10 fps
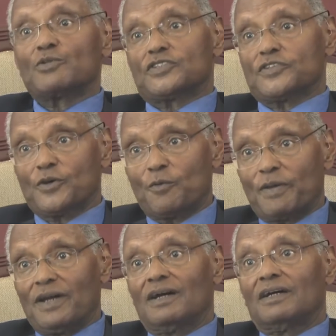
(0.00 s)
with
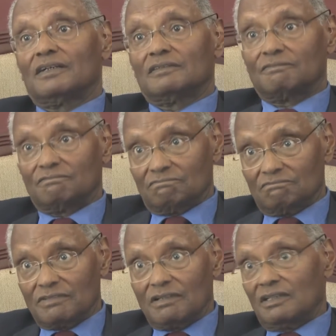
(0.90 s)
Ethiopia
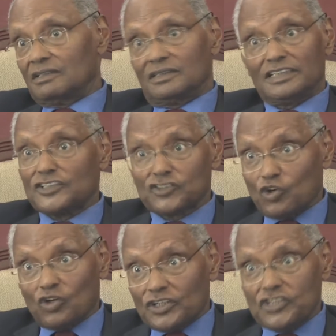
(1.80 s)
in its
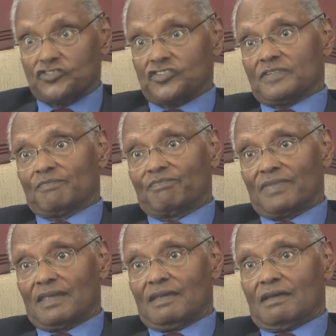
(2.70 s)
history.
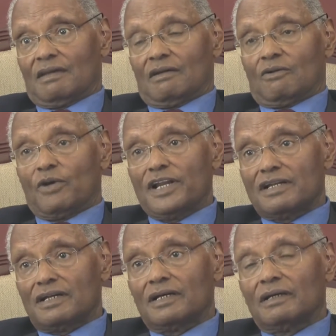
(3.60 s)
When
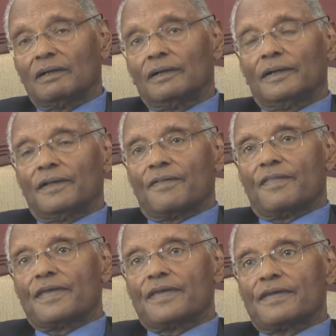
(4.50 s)

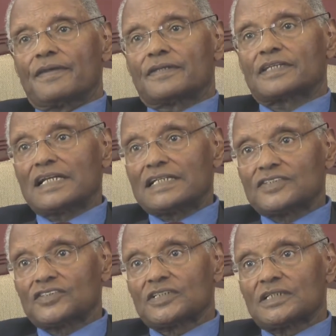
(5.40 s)
the Italians
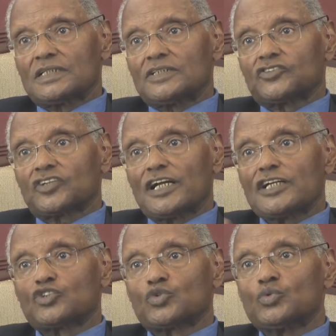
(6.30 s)

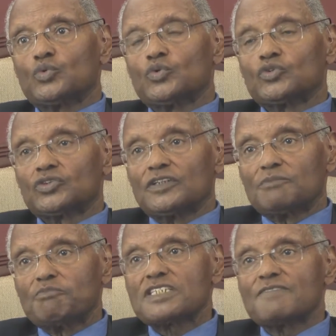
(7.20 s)
tried to
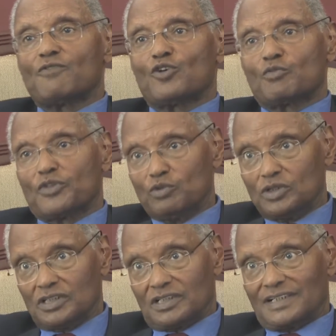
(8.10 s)
misinform the
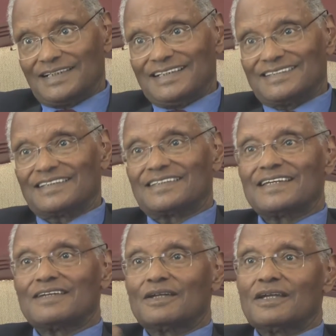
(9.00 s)
world that
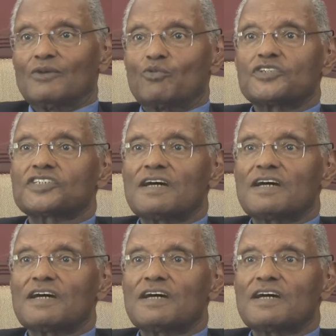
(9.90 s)
they would